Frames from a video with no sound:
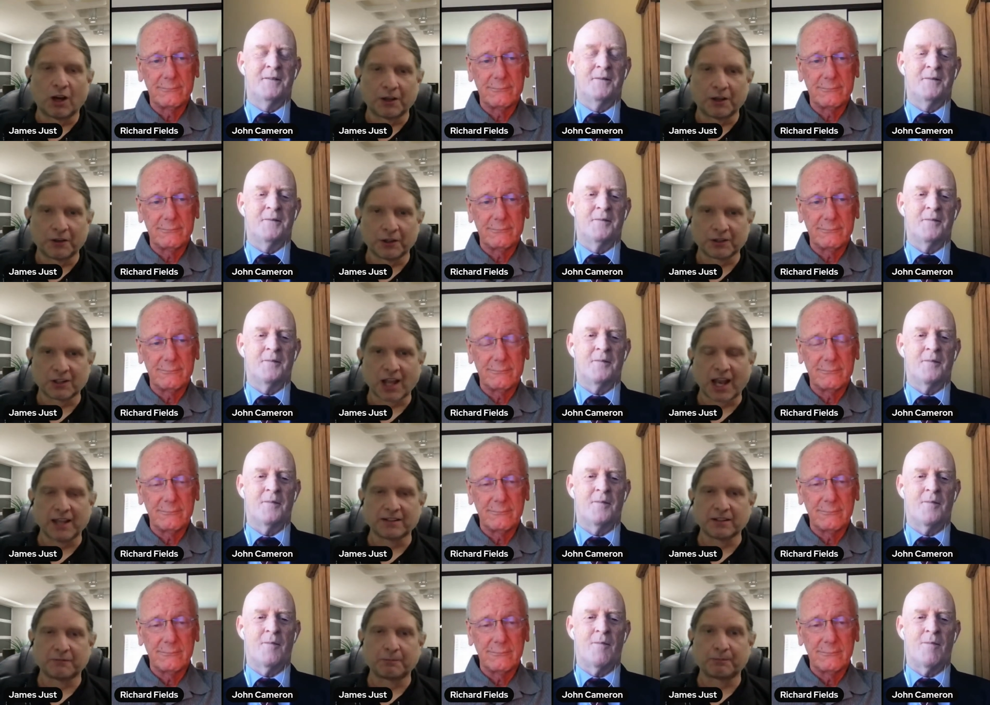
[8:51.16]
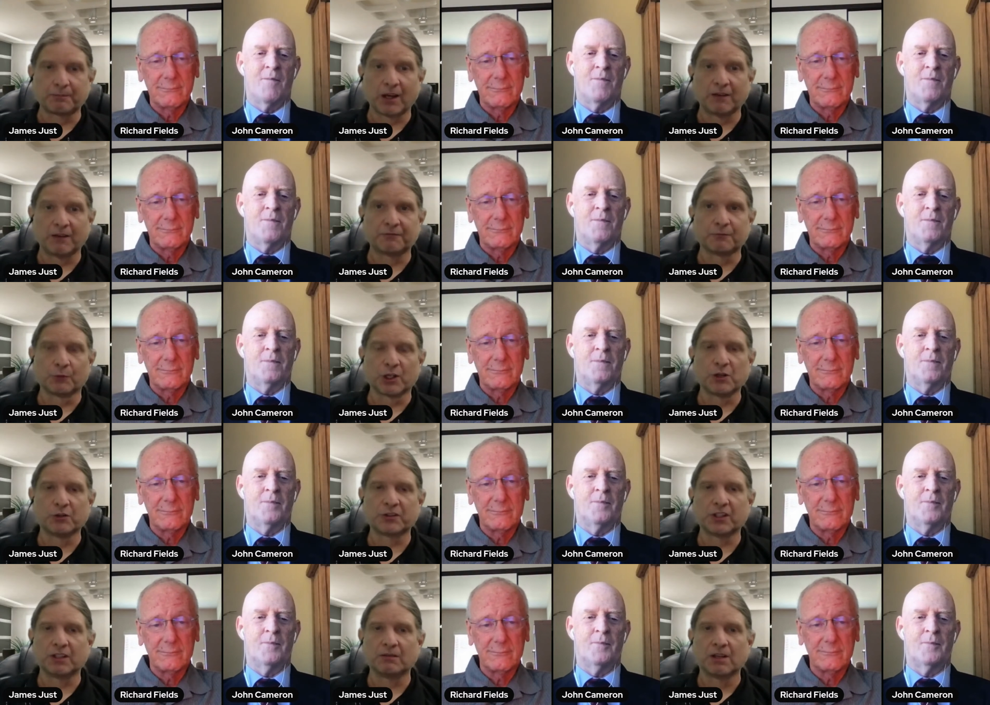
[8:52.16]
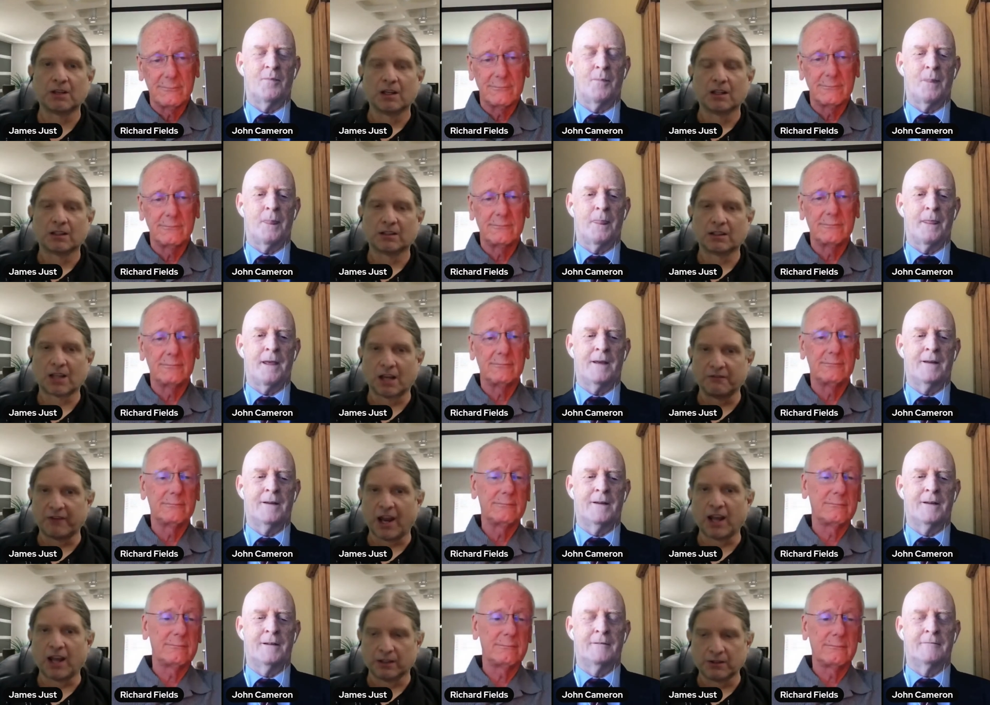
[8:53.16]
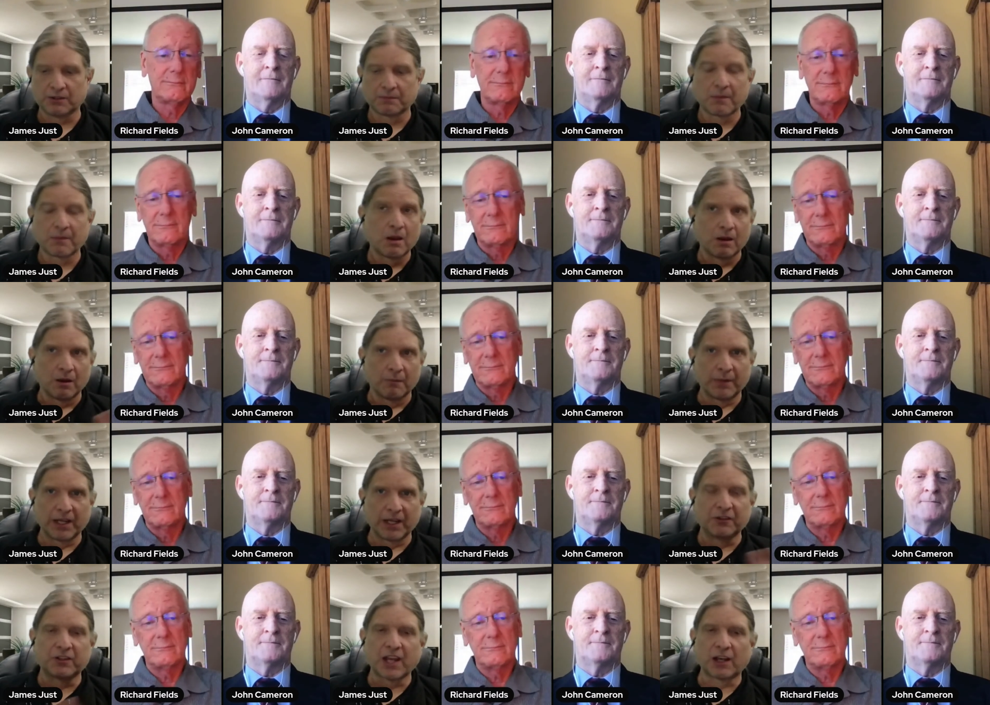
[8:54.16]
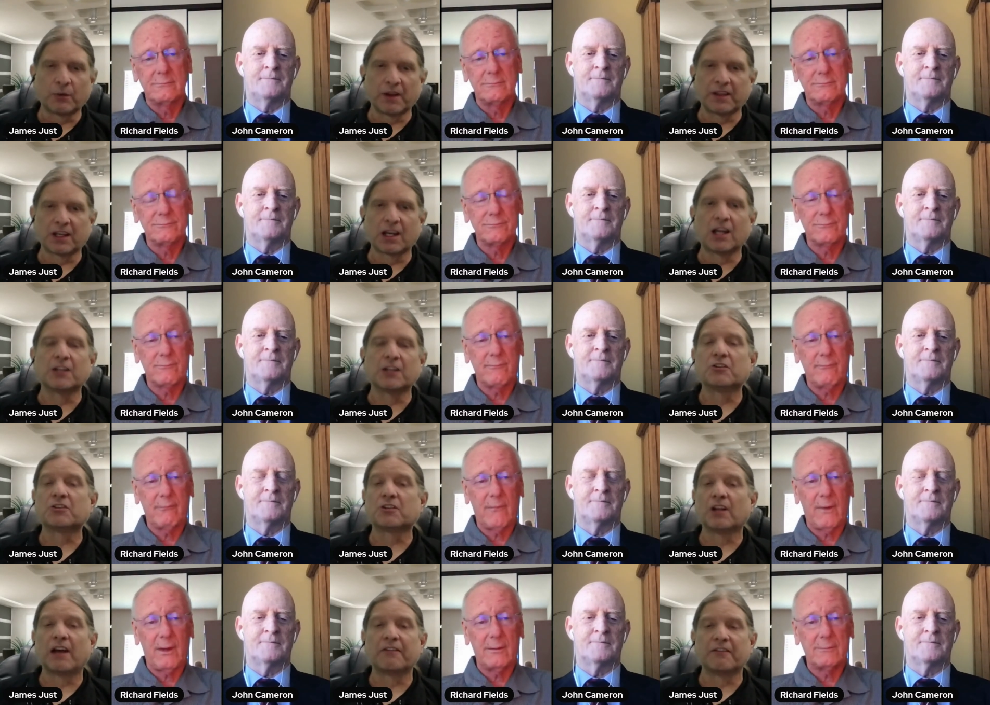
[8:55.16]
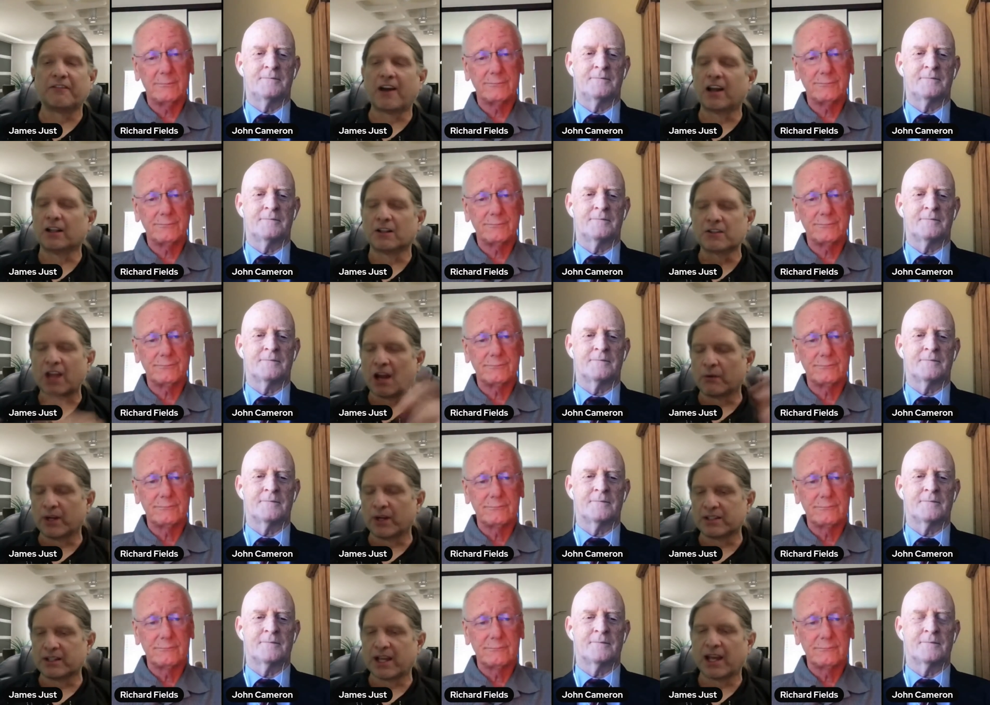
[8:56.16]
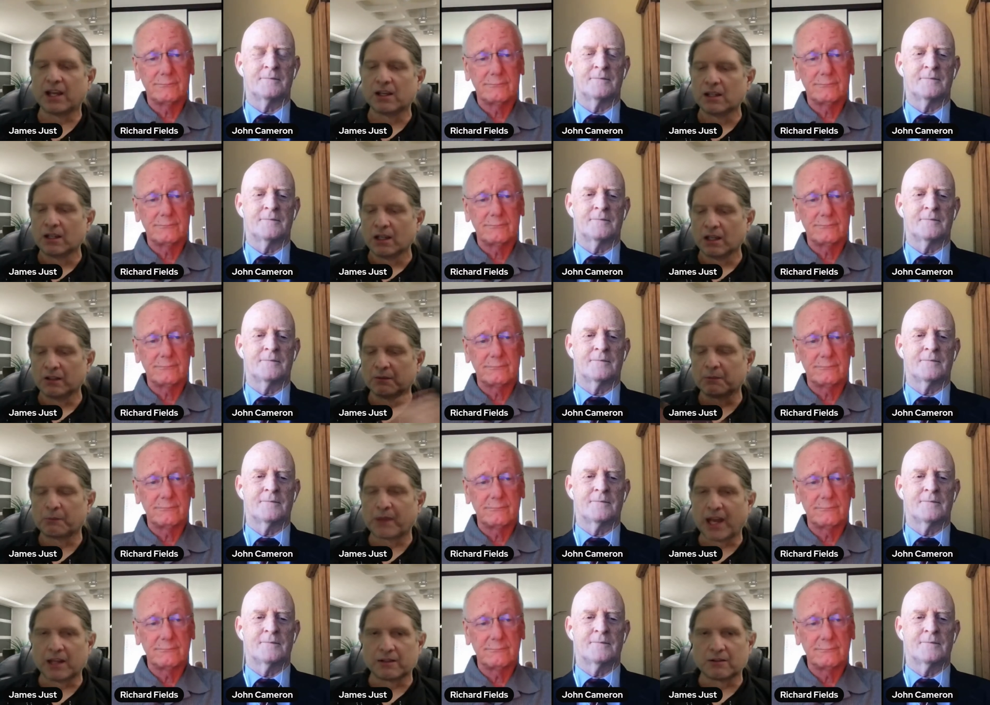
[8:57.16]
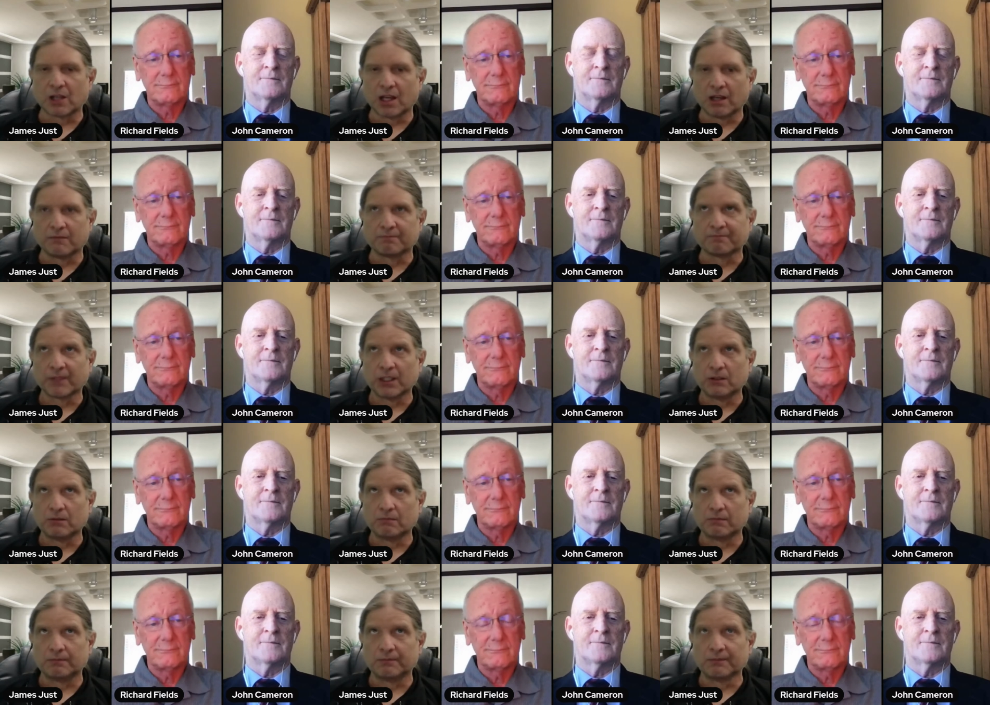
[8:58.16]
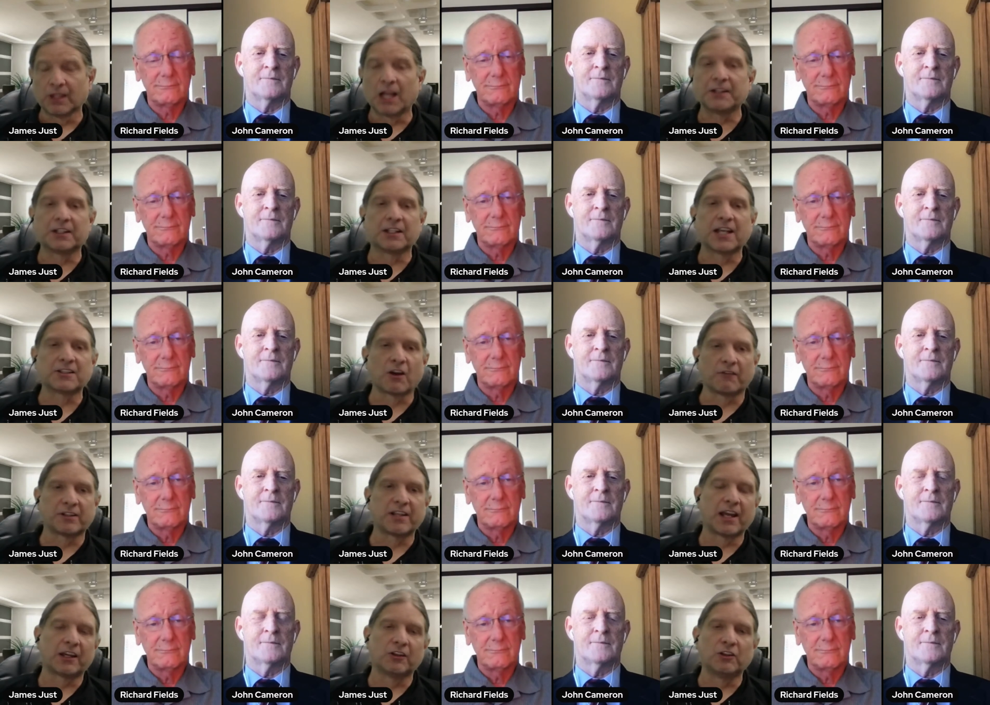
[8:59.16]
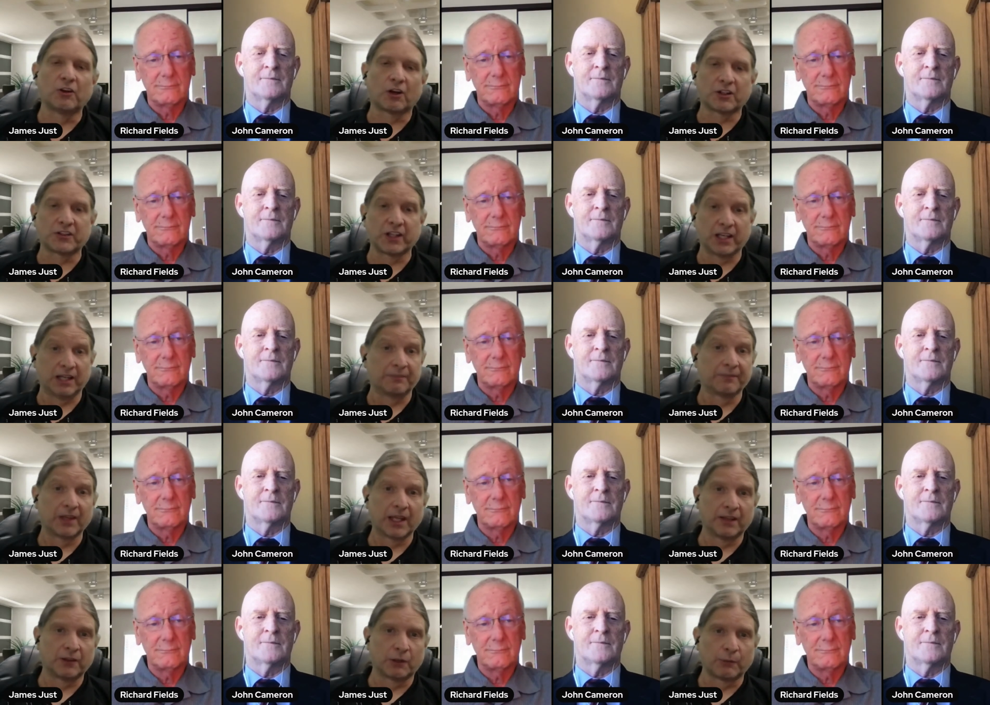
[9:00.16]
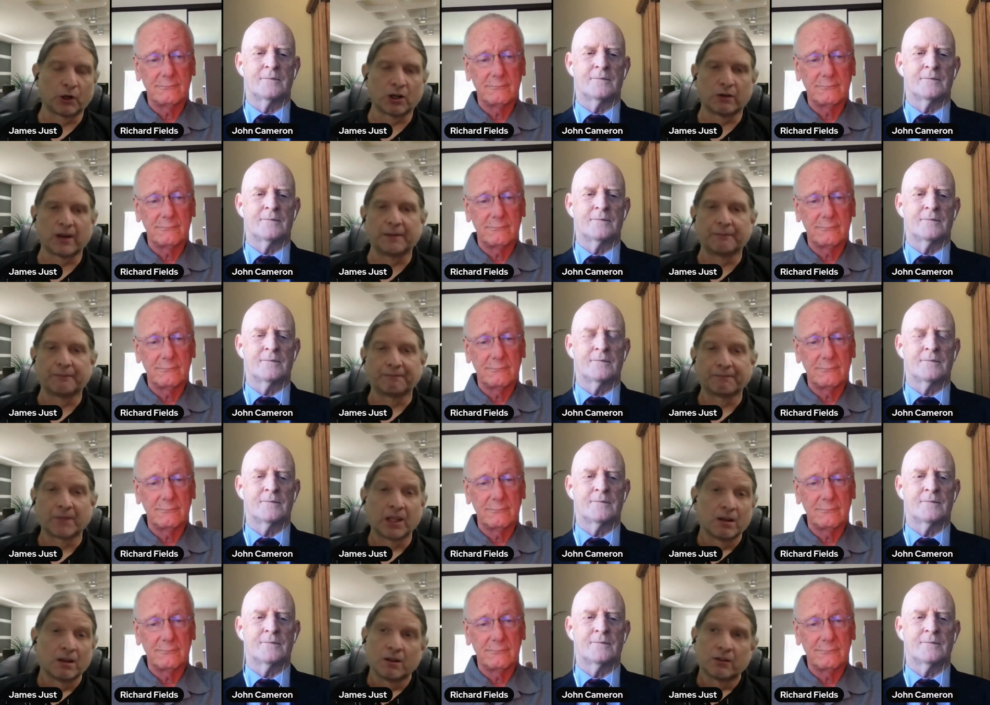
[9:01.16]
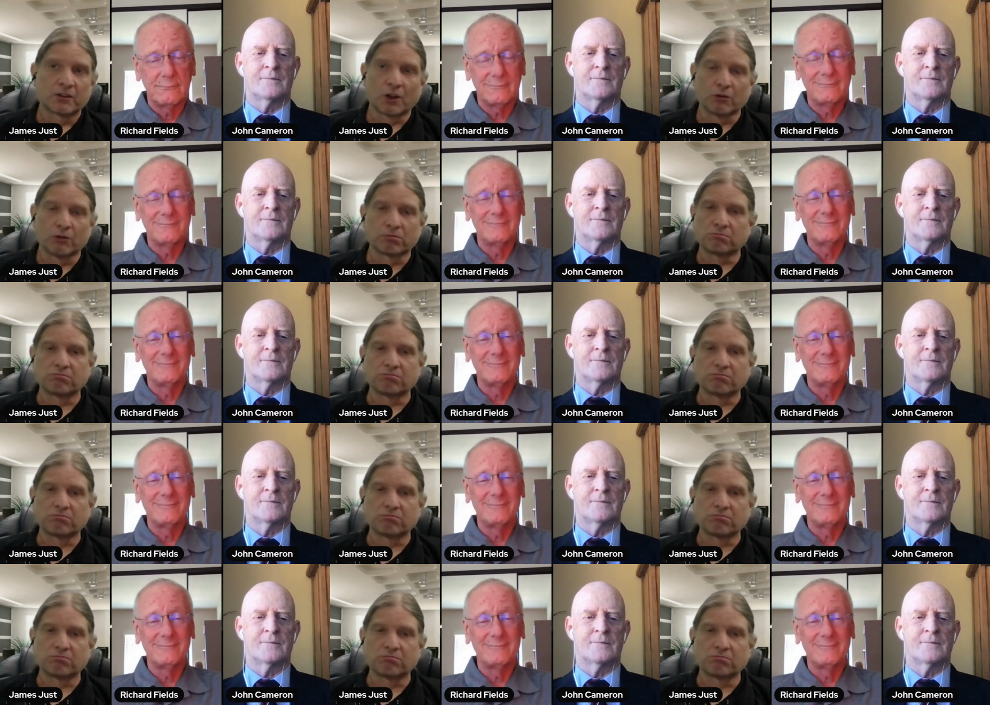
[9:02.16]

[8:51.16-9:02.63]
Speaker 1: under the guise of, of reducing gun violence. But if you take away the guns, you still have the violence. I read today that um, London has overtaken New York City in their murder rate. So,